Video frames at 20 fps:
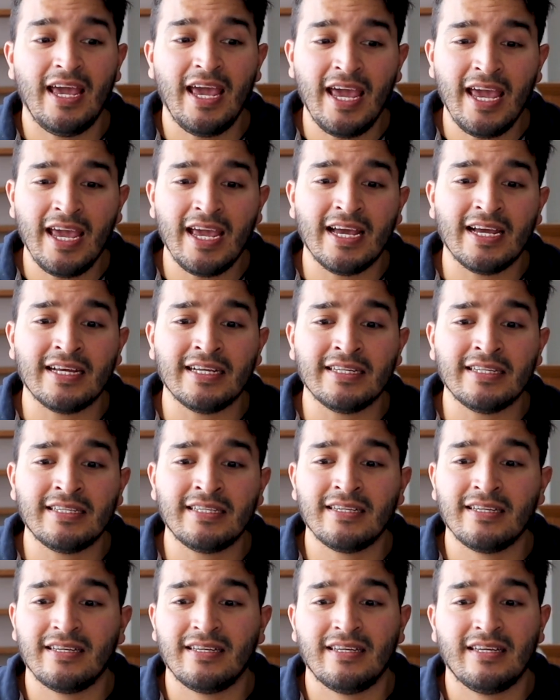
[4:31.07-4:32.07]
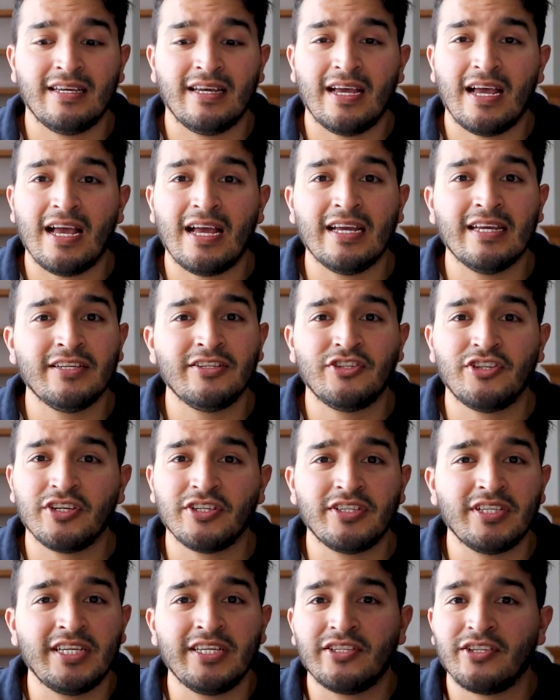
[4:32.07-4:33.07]
and it
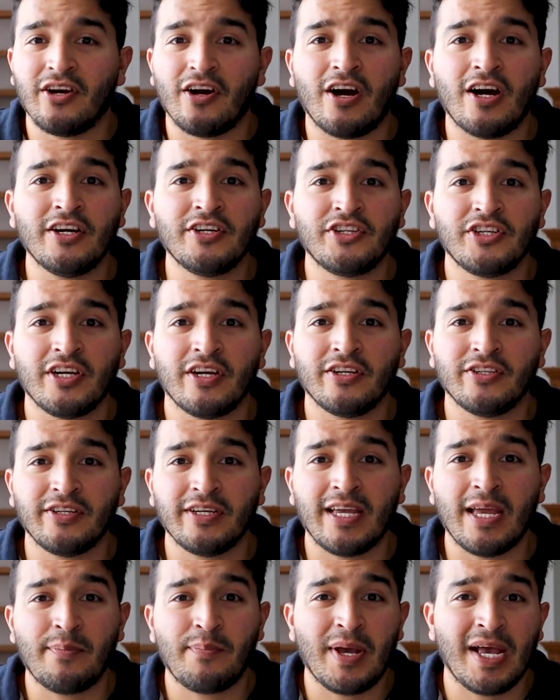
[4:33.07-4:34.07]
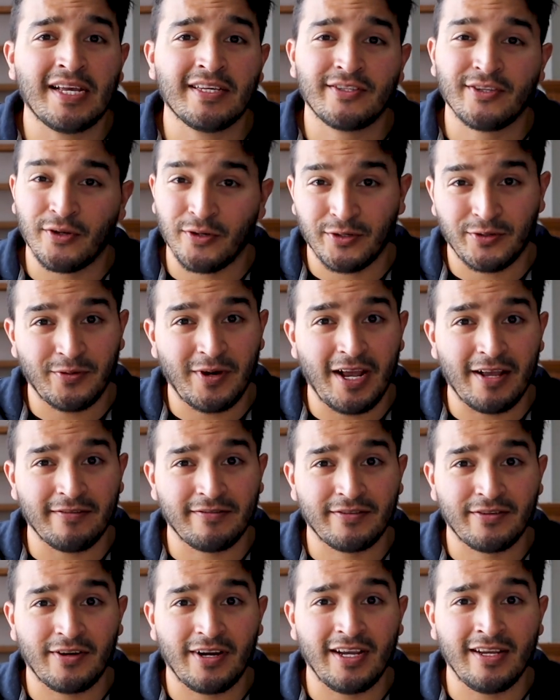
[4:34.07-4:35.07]
just needs a hard shell to get past those
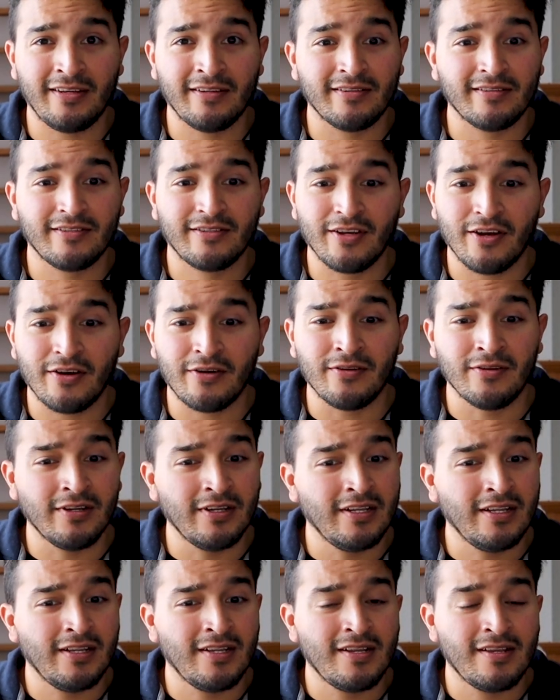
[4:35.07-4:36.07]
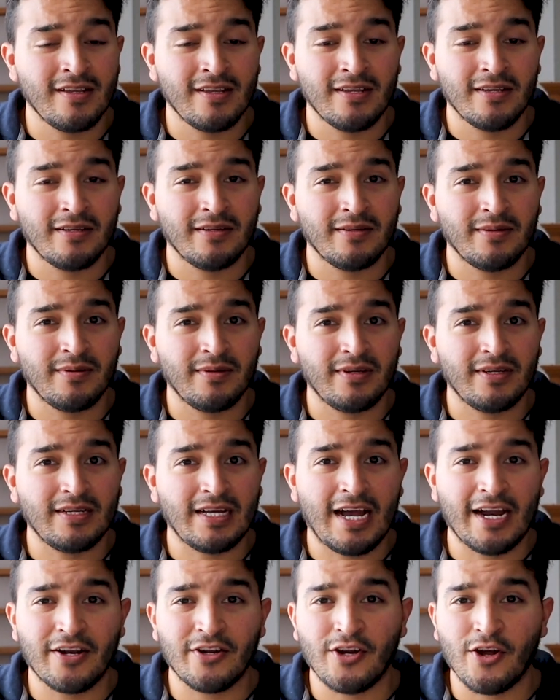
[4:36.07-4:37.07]
refs, right? So
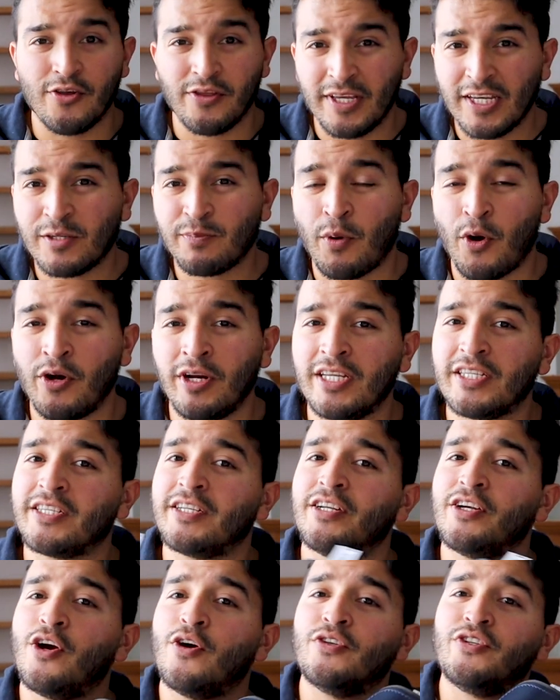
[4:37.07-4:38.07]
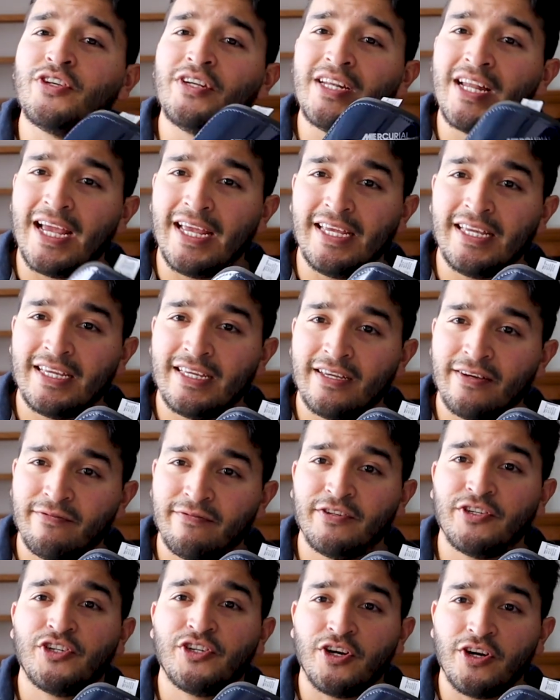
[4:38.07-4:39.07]
I don't know, this point is going to go to Nike
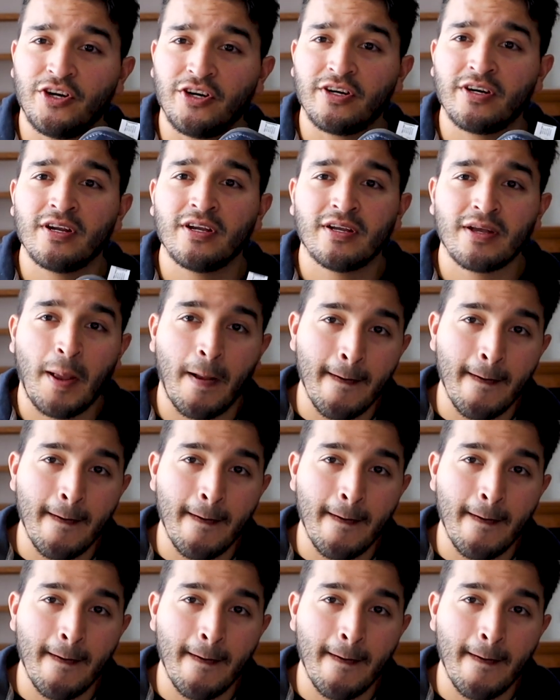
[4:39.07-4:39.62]
for sure.